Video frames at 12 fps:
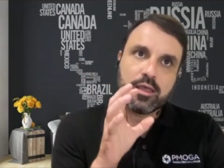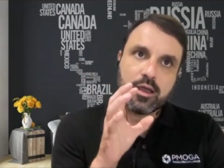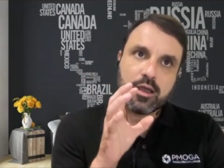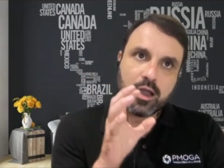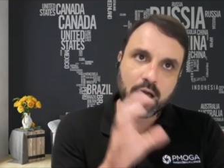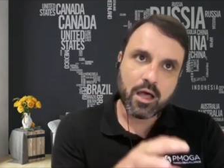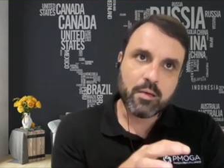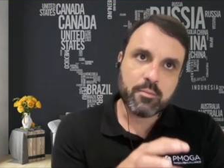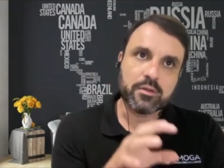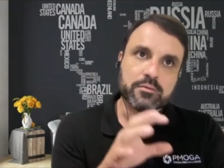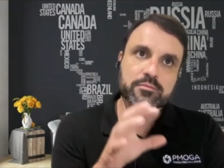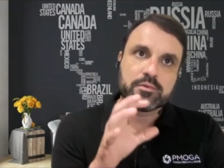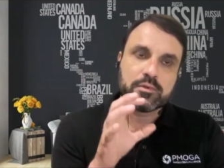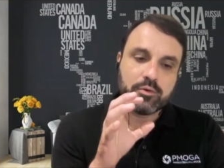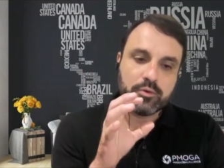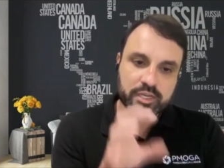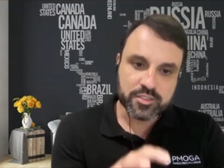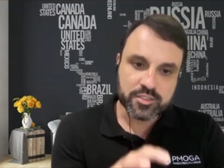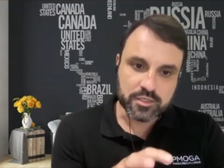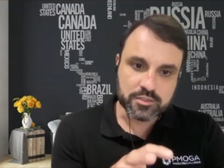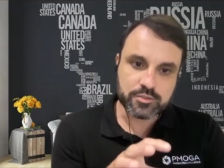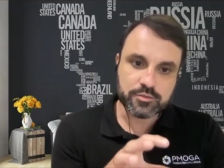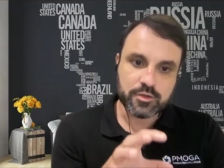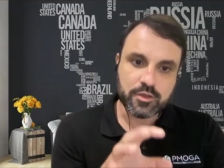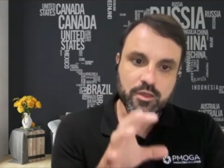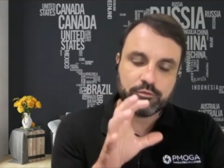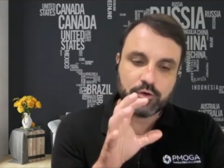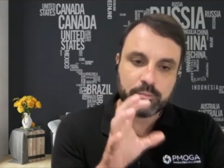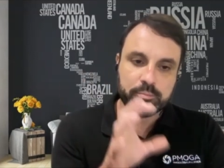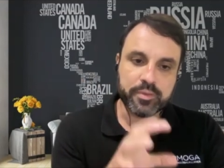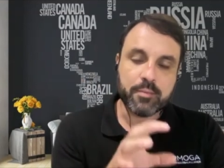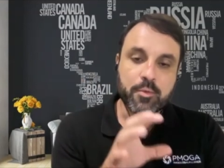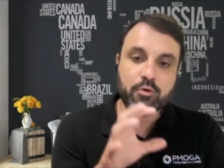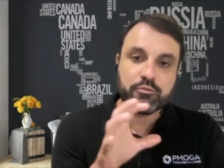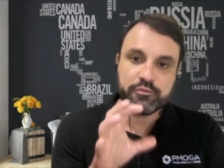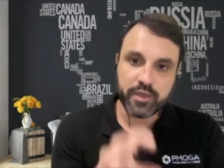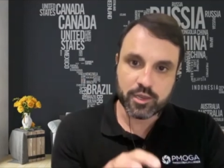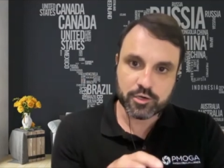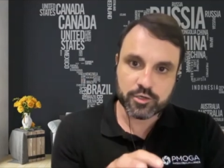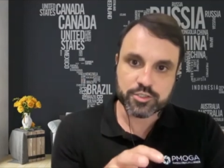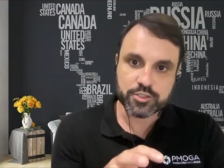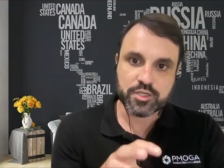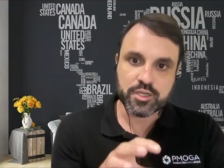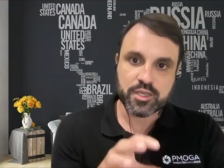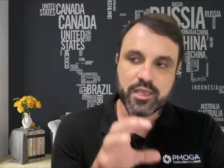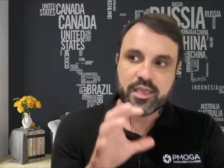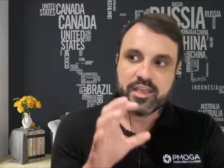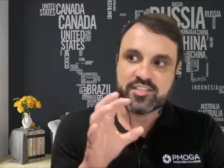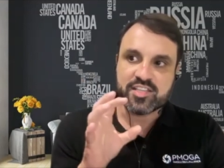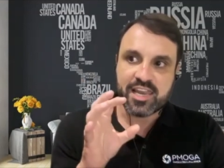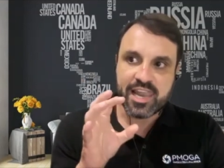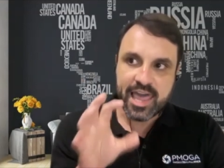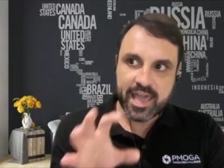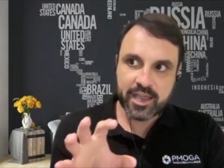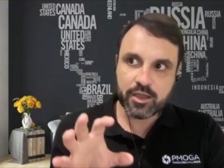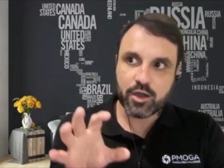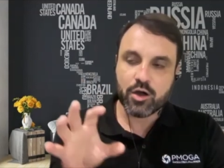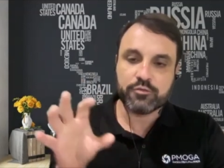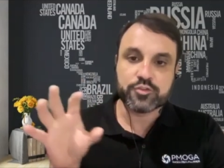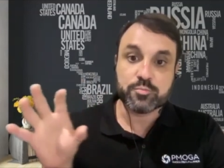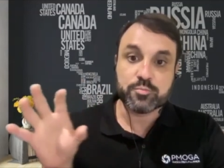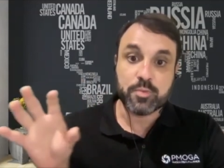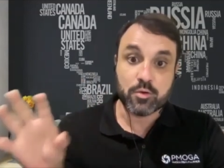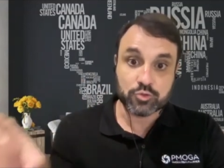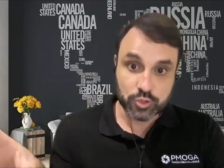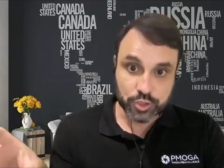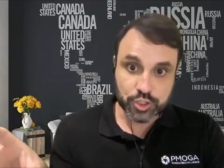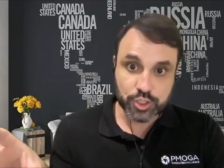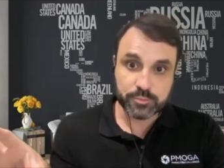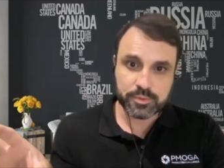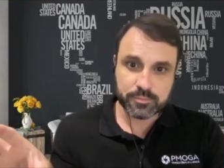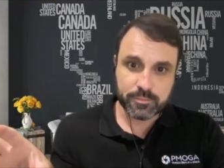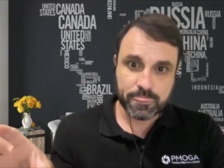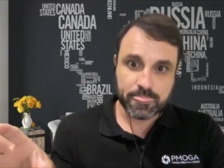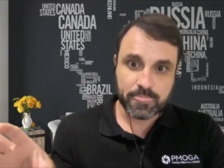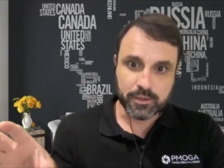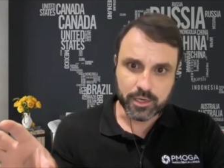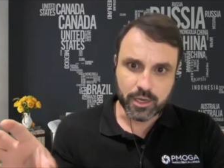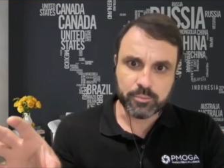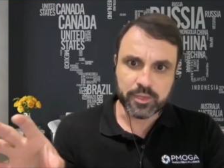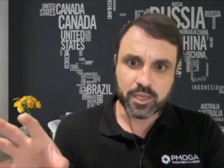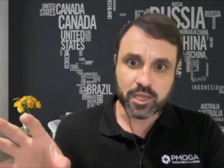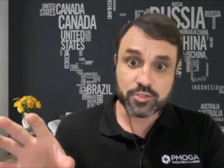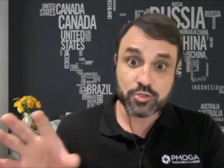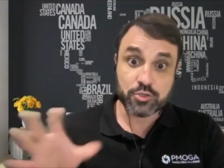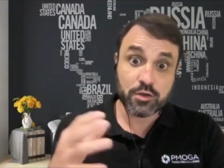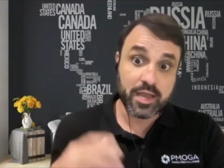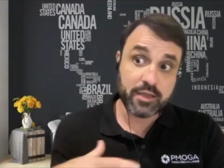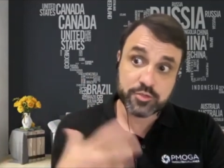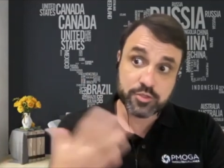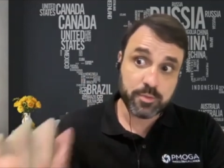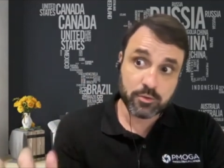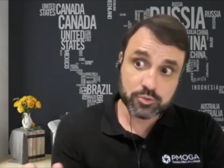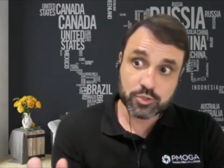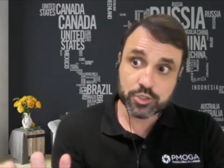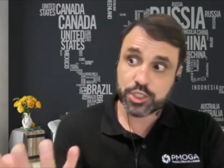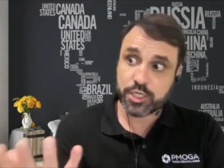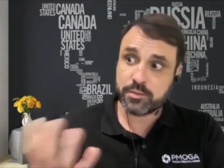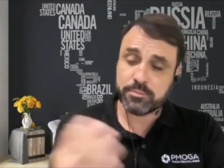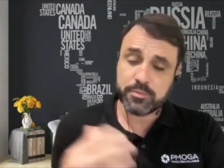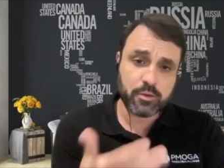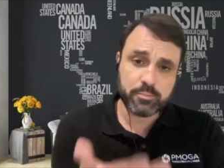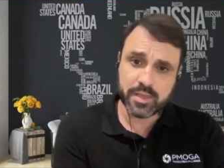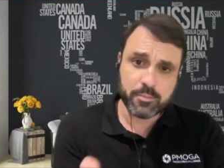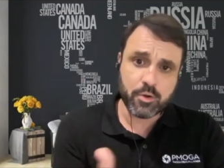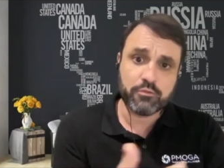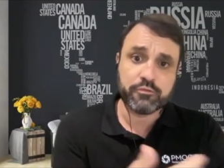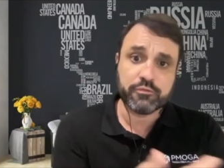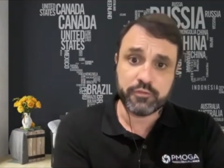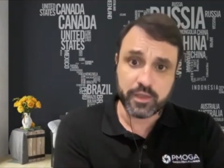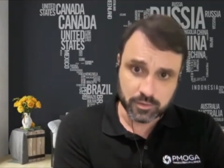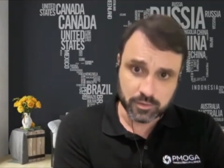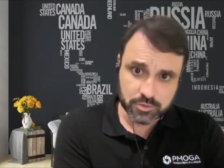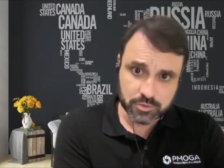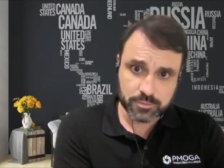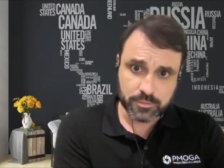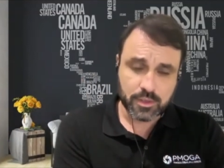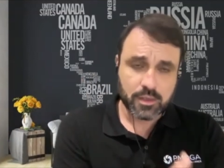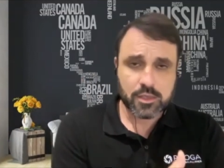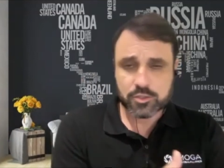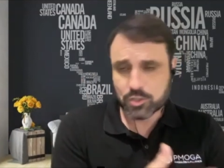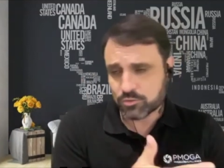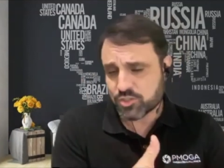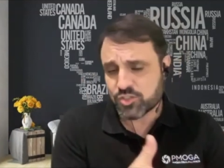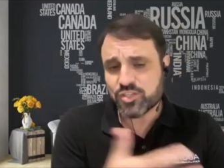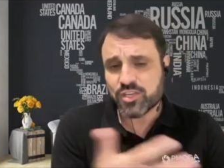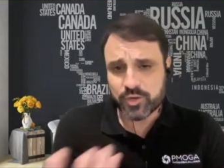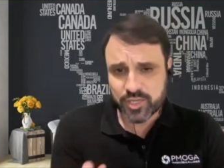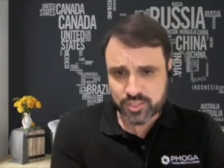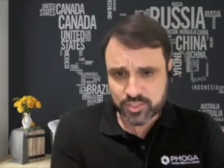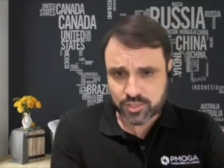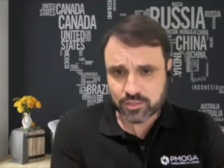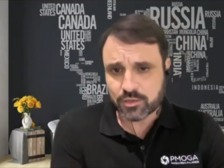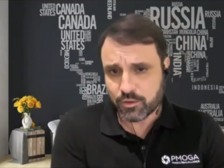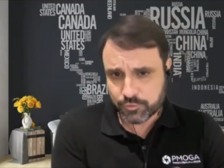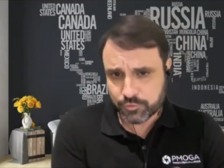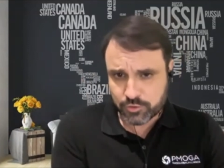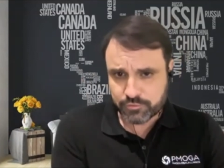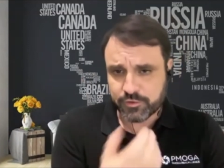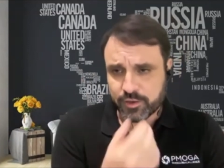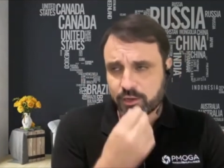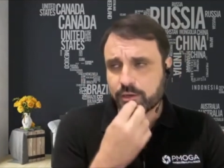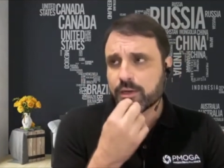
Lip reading: common reasons for PMO failures is a lack of sponsorship. You know, because you don't have sponsorship, your PMO fails. So this is the reason of your failure.